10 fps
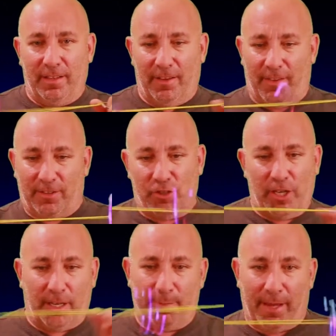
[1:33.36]
if I
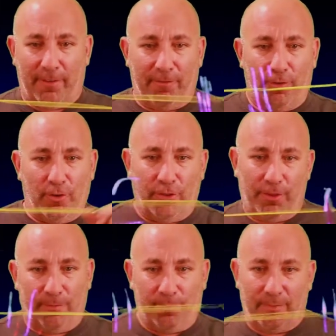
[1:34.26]
shake it back and forth,
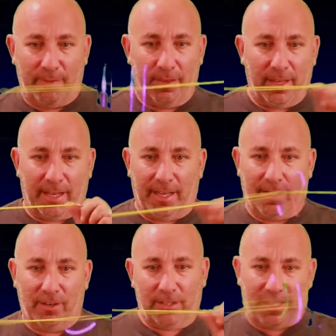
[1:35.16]
that kind
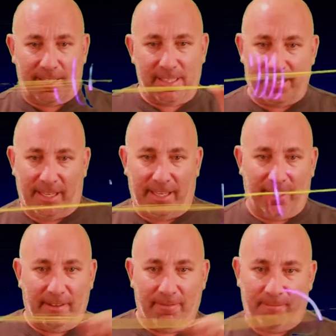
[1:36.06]
of looks like the Slinky.